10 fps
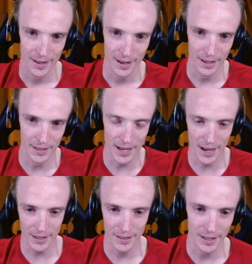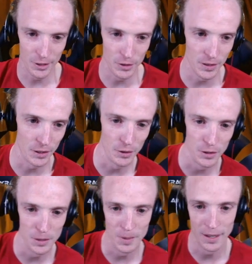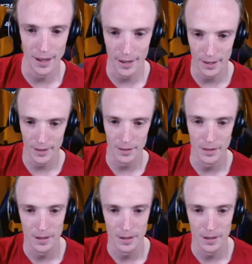and attack and then use the Guzma later?